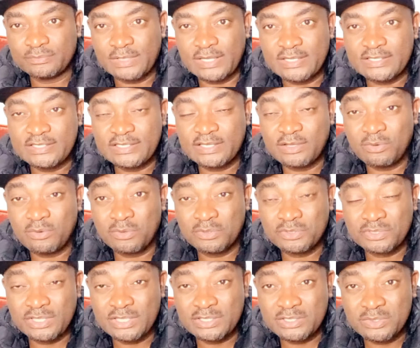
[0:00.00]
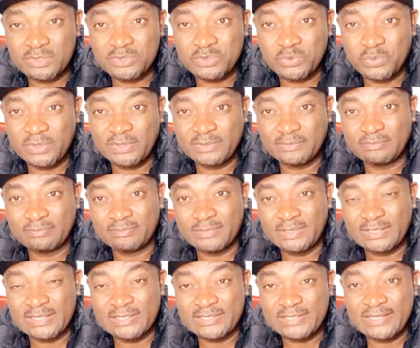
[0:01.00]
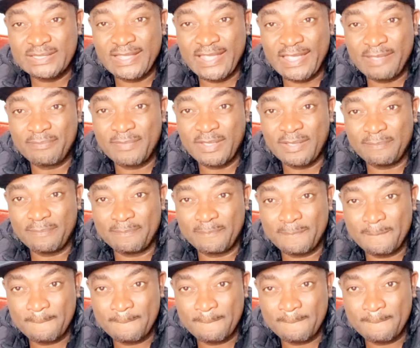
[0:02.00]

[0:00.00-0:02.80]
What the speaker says: I see the country that's going to win, but I see MM.